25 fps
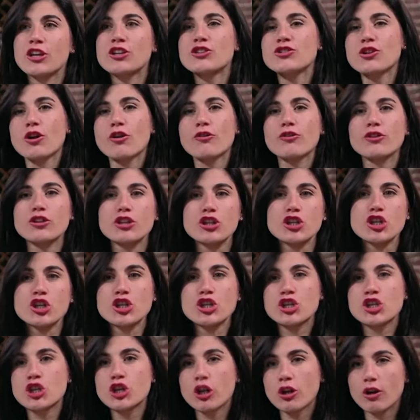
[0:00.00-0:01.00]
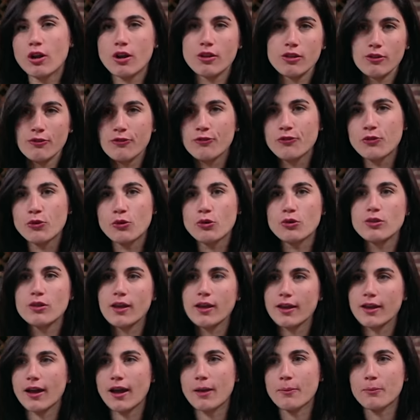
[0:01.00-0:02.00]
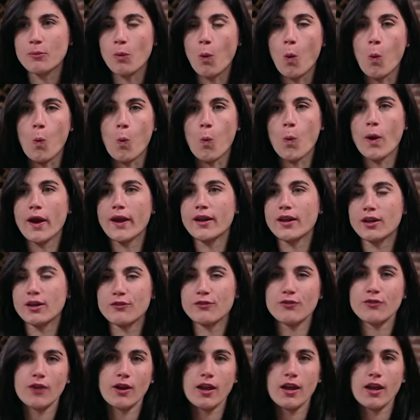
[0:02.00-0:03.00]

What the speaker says: He's already shit on the food. Like, I'm waiting for